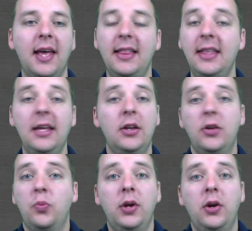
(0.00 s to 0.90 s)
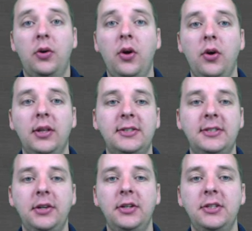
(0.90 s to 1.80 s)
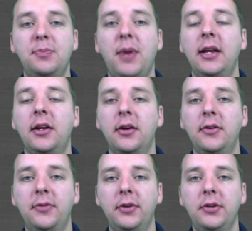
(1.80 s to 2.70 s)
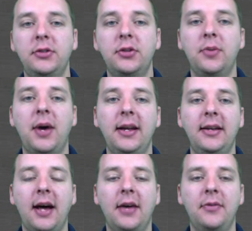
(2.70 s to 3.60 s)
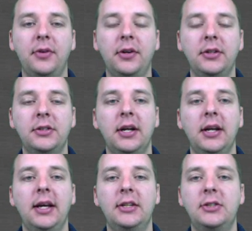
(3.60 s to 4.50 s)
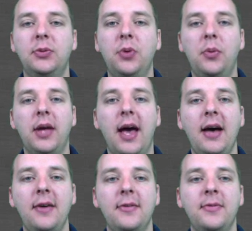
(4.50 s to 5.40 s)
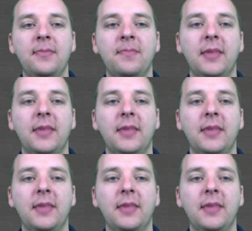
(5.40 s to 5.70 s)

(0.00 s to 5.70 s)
And then we don't know, the series might converge or it might diverge. And so what we have